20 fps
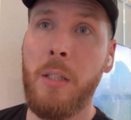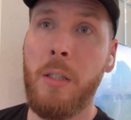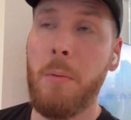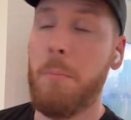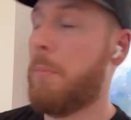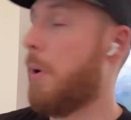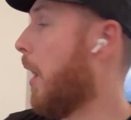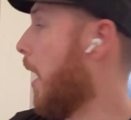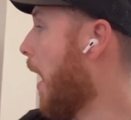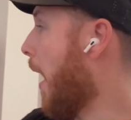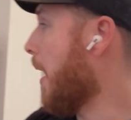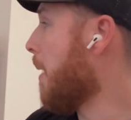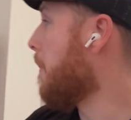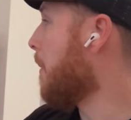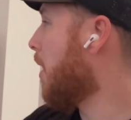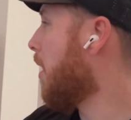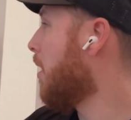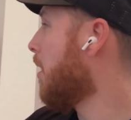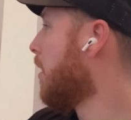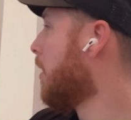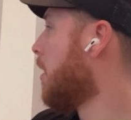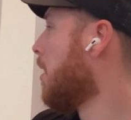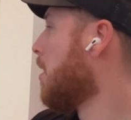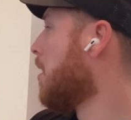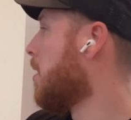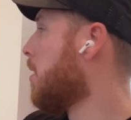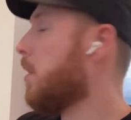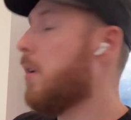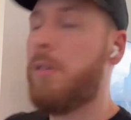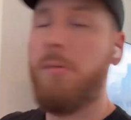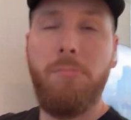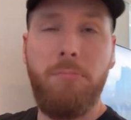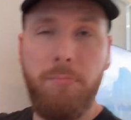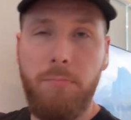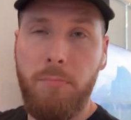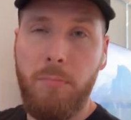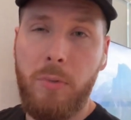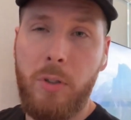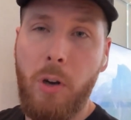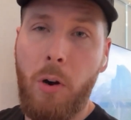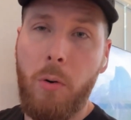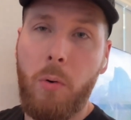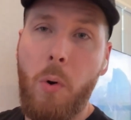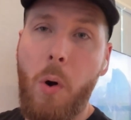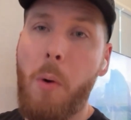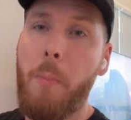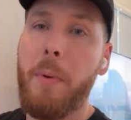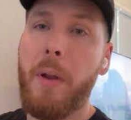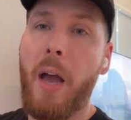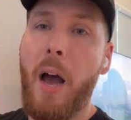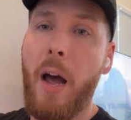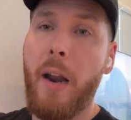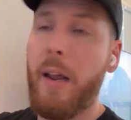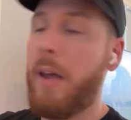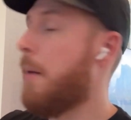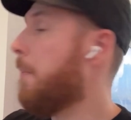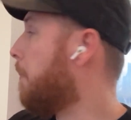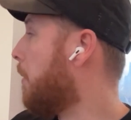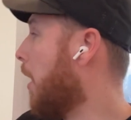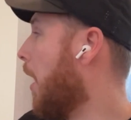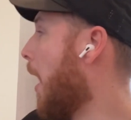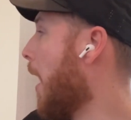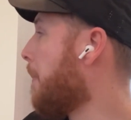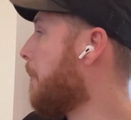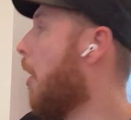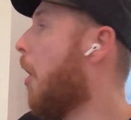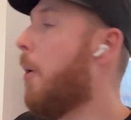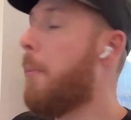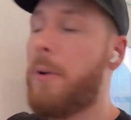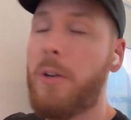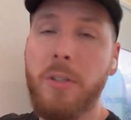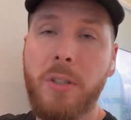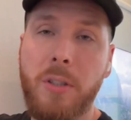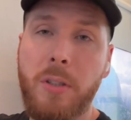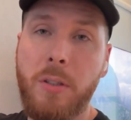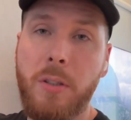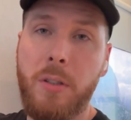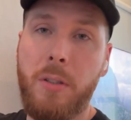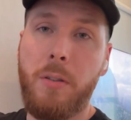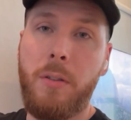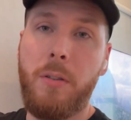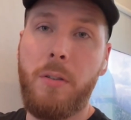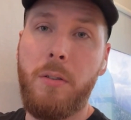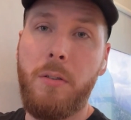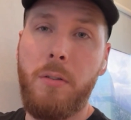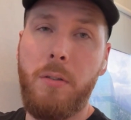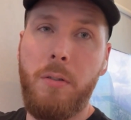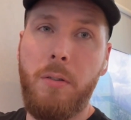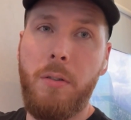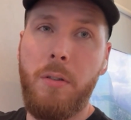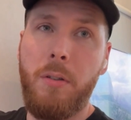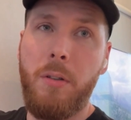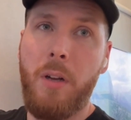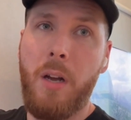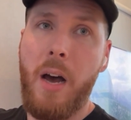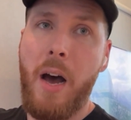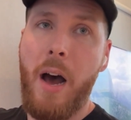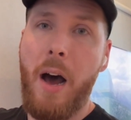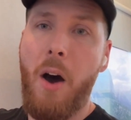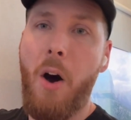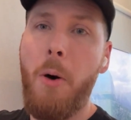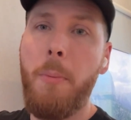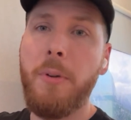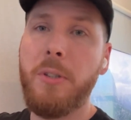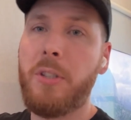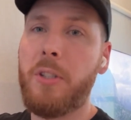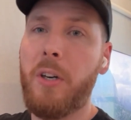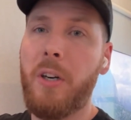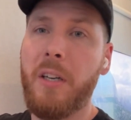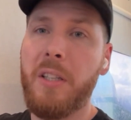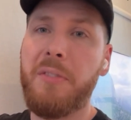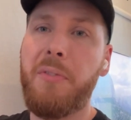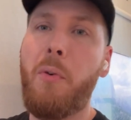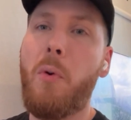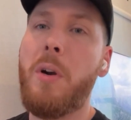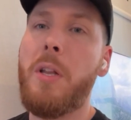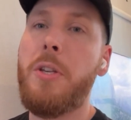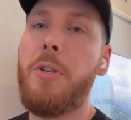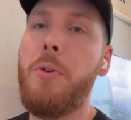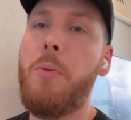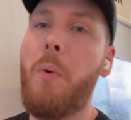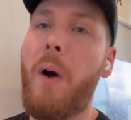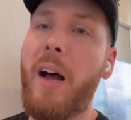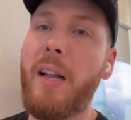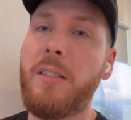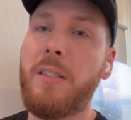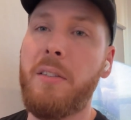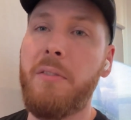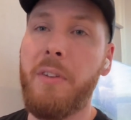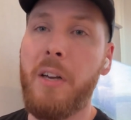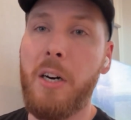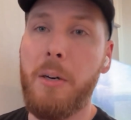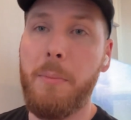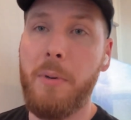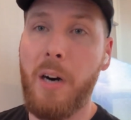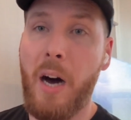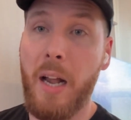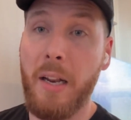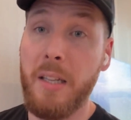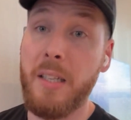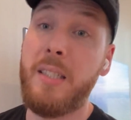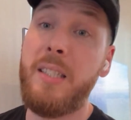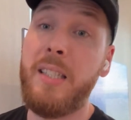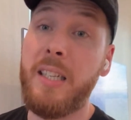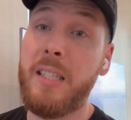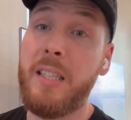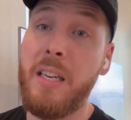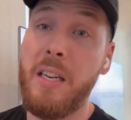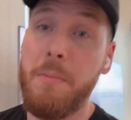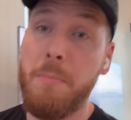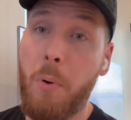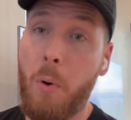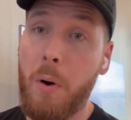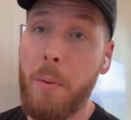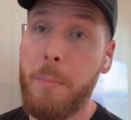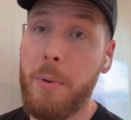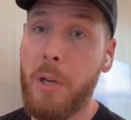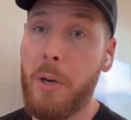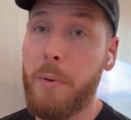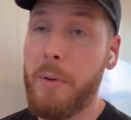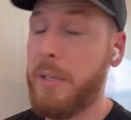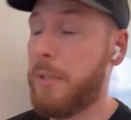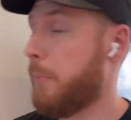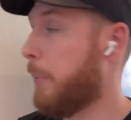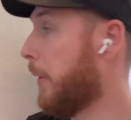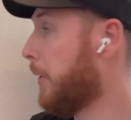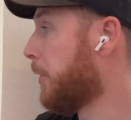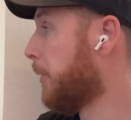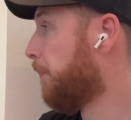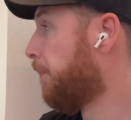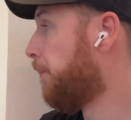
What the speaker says: But don't quote me on it, but I'm almost certain it's 42 watts available on the 16-port PoE switch.